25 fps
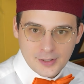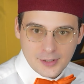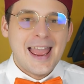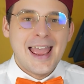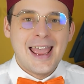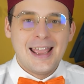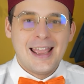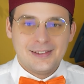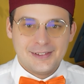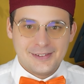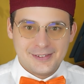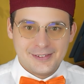
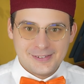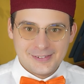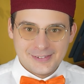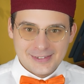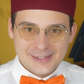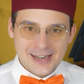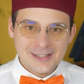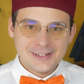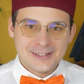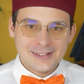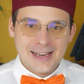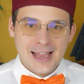and
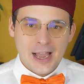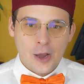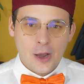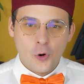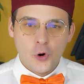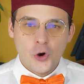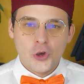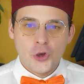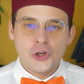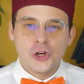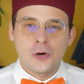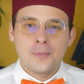start
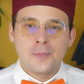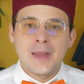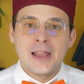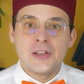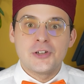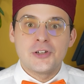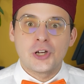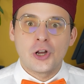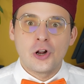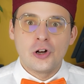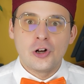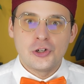now your
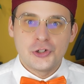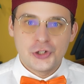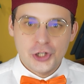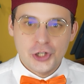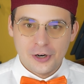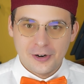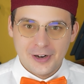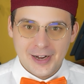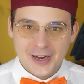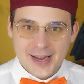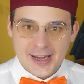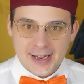magical
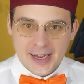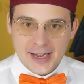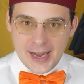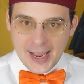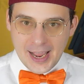journey.